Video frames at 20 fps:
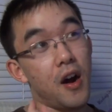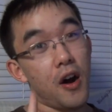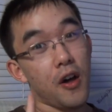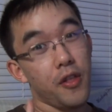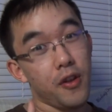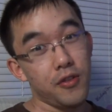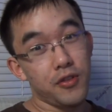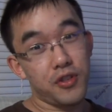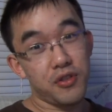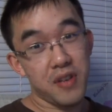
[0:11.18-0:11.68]

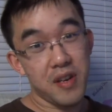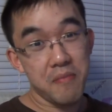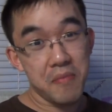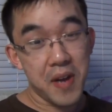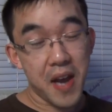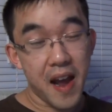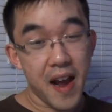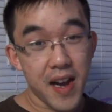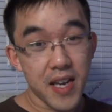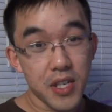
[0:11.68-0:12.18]
Although
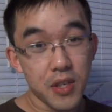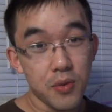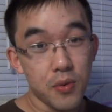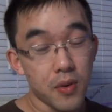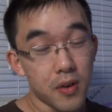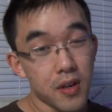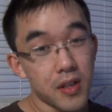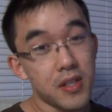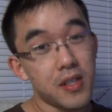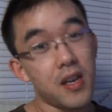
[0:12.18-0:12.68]
Dreamcast
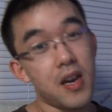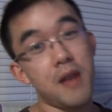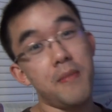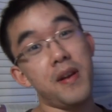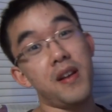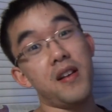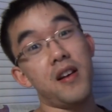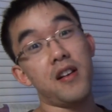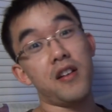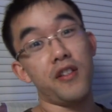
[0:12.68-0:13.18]
was
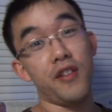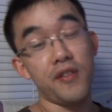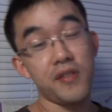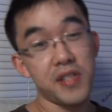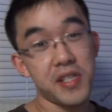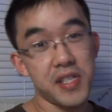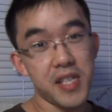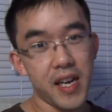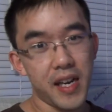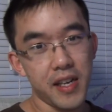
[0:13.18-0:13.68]
coming a
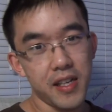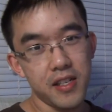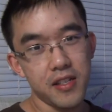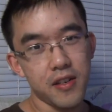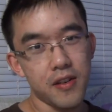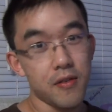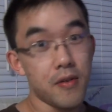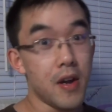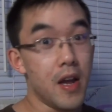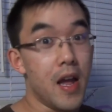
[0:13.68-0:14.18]
close second,
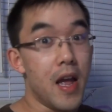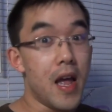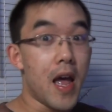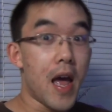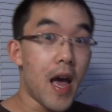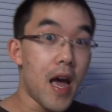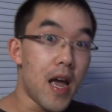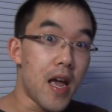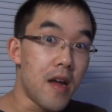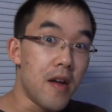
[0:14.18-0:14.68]
so
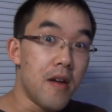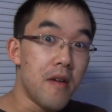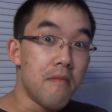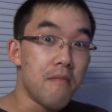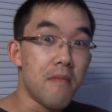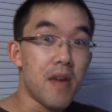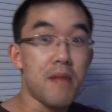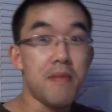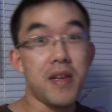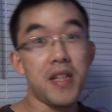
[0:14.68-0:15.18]
hey,
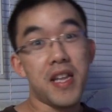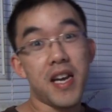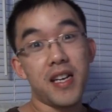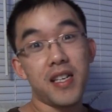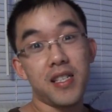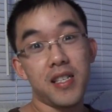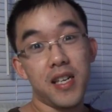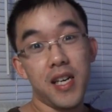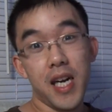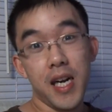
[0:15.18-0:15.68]
maybe
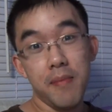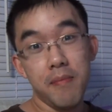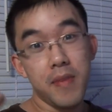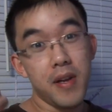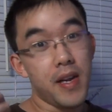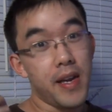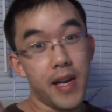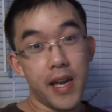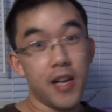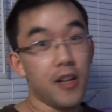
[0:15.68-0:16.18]
next time
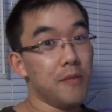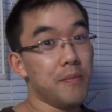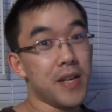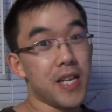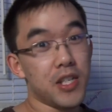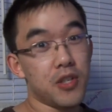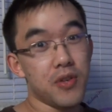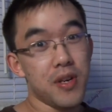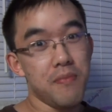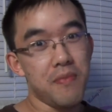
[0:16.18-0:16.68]
it'll be
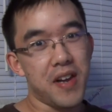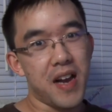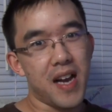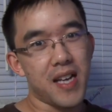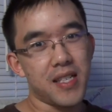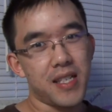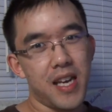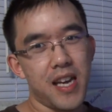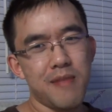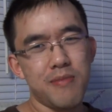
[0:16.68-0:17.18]
a
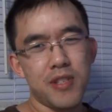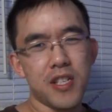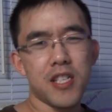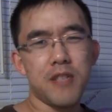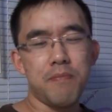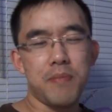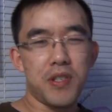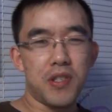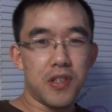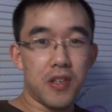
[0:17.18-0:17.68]
Dreamcast game.
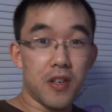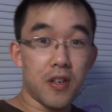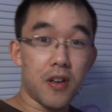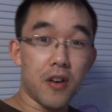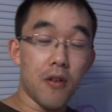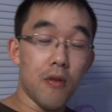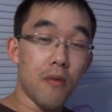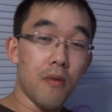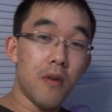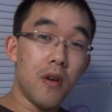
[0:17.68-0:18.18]
Just be sure to
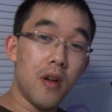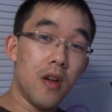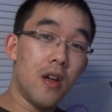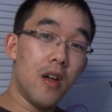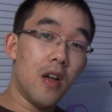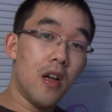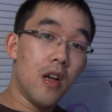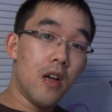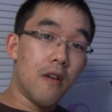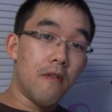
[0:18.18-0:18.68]
go
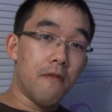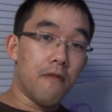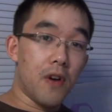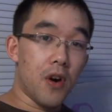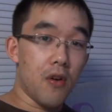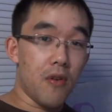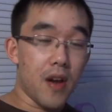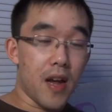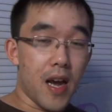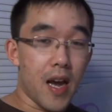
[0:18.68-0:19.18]

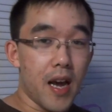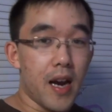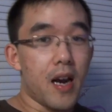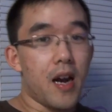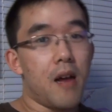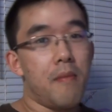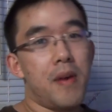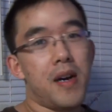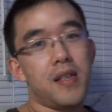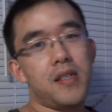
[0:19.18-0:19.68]
vote at
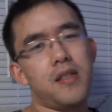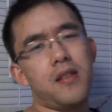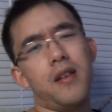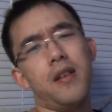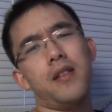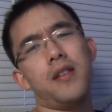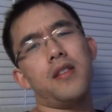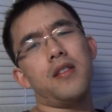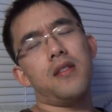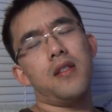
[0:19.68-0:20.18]
uh, my
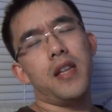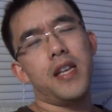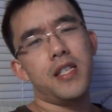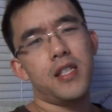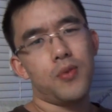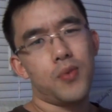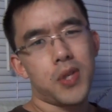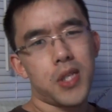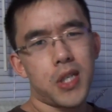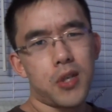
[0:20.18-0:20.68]
site,
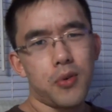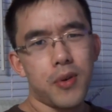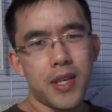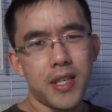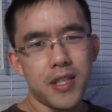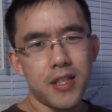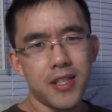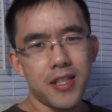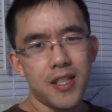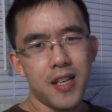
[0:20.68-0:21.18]

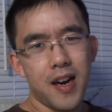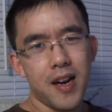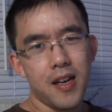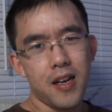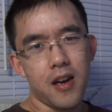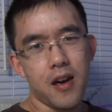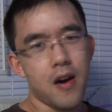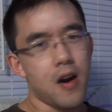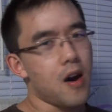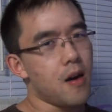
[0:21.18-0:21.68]

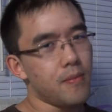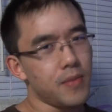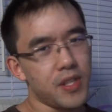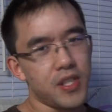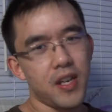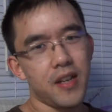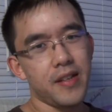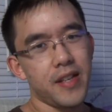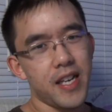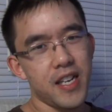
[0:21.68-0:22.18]
LazyWorkCreations.com
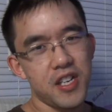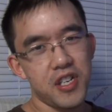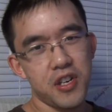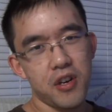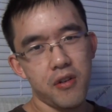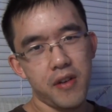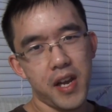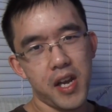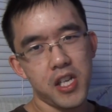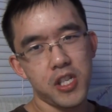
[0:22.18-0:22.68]
Sunday
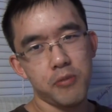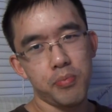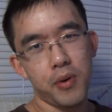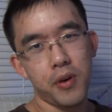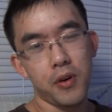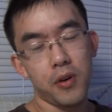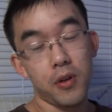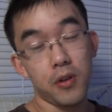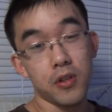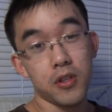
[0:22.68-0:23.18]
Showcase
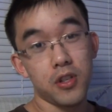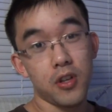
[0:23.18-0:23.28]
poll.